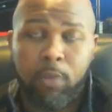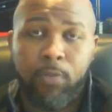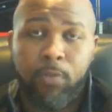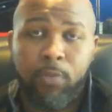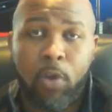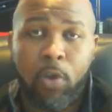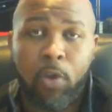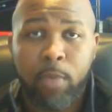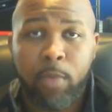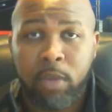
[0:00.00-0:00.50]

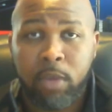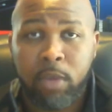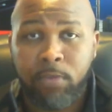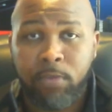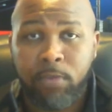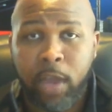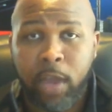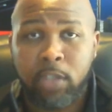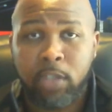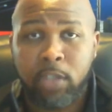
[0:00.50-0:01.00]
phone
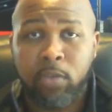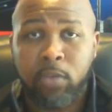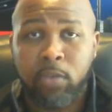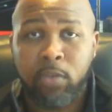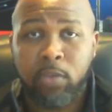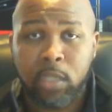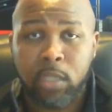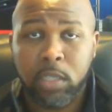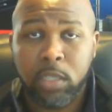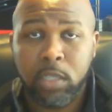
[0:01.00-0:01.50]
manufacturer
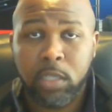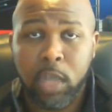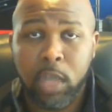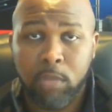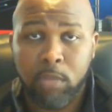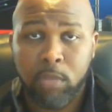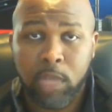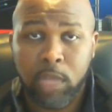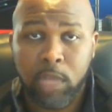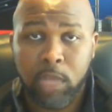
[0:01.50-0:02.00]
releases an
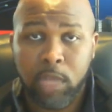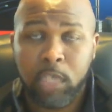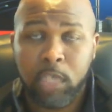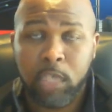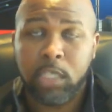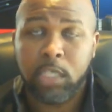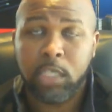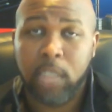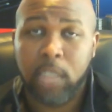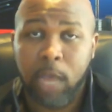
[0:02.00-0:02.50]

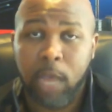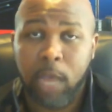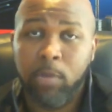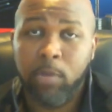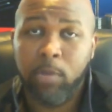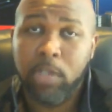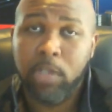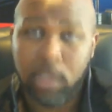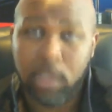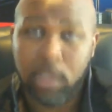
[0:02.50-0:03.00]
update, stop
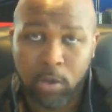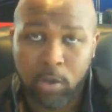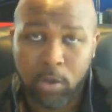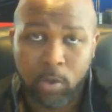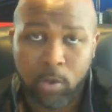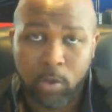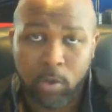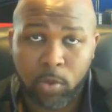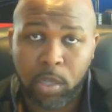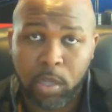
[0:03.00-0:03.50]
what you're
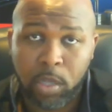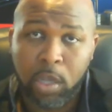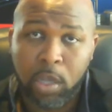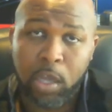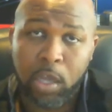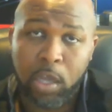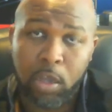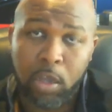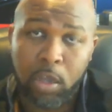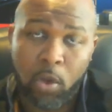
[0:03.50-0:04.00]
doing
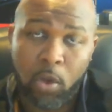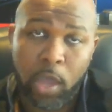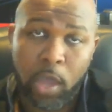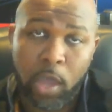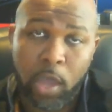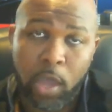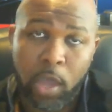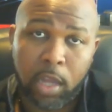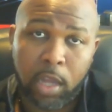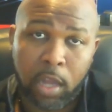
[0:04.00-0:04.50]
and go
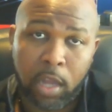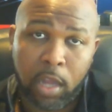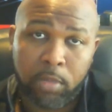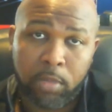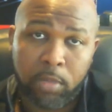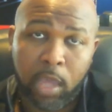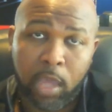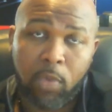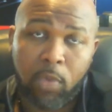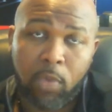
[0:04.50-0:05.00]
ahead and
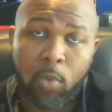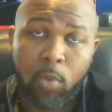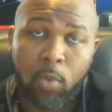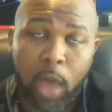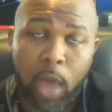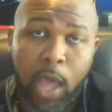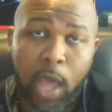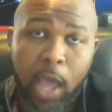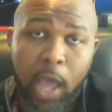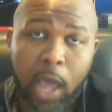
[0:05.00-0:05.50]
update.
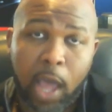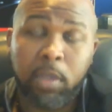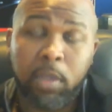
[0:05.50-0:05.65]
Why?